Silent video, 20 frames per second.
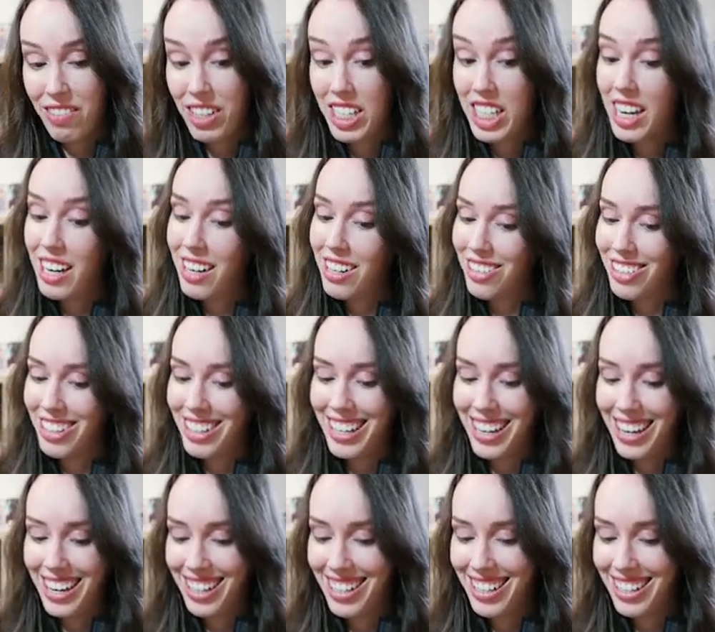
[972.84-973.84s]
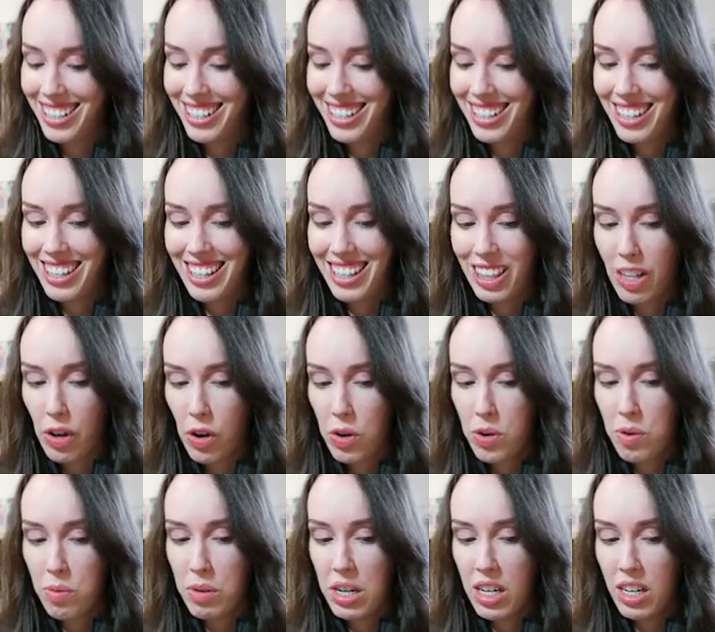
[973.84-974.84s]
Vegeta again, the
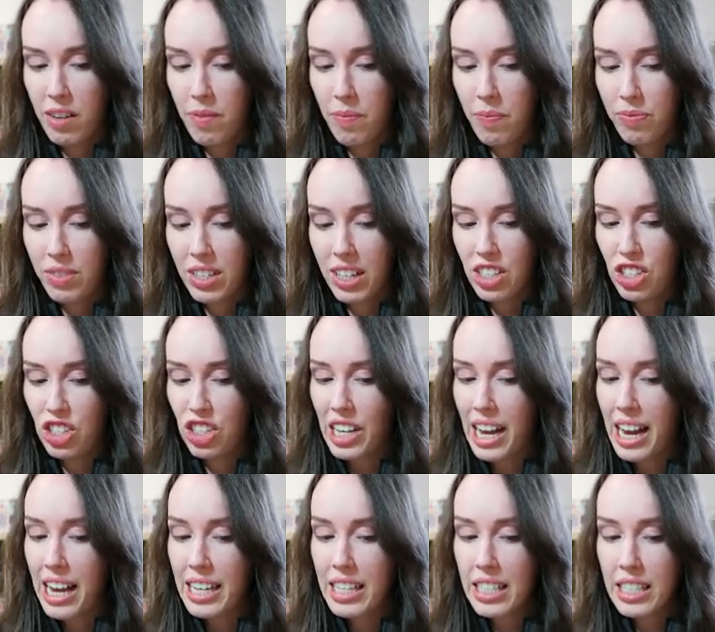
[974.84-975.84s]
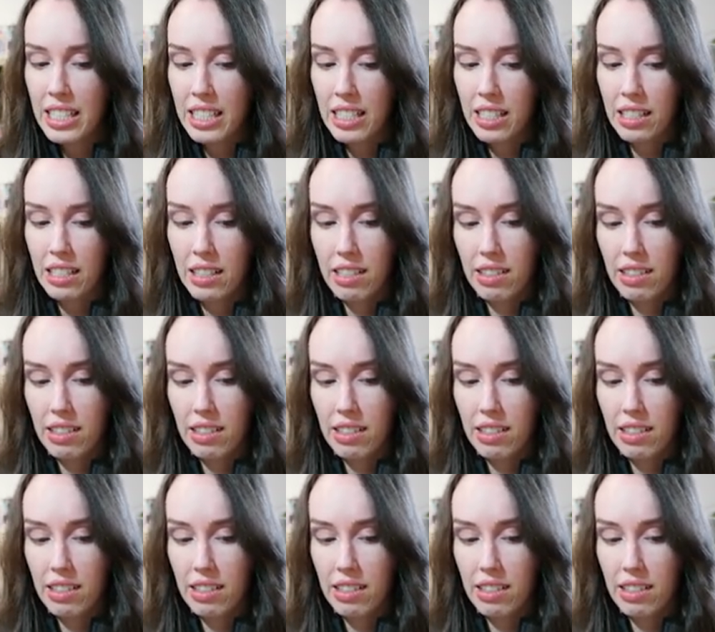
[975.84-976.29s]
homie, Jace.